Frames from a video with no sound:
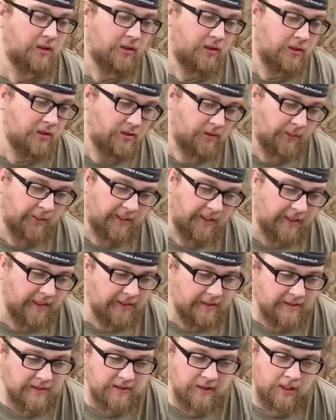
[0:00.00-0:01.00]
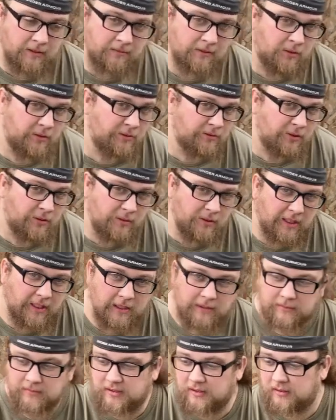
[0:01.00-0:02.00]
So we can kick this off, go no
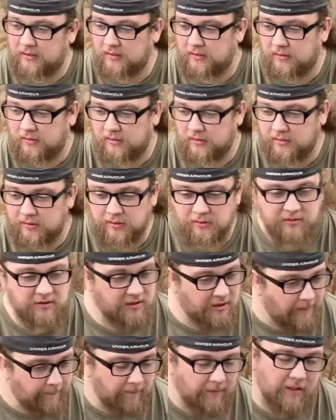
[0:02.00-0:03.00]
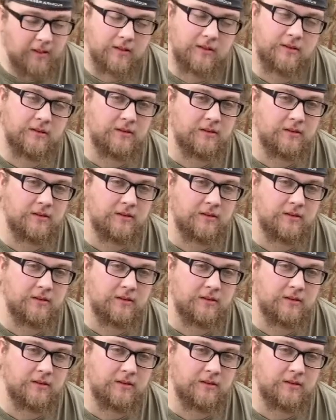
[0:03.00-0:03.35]
names, do something.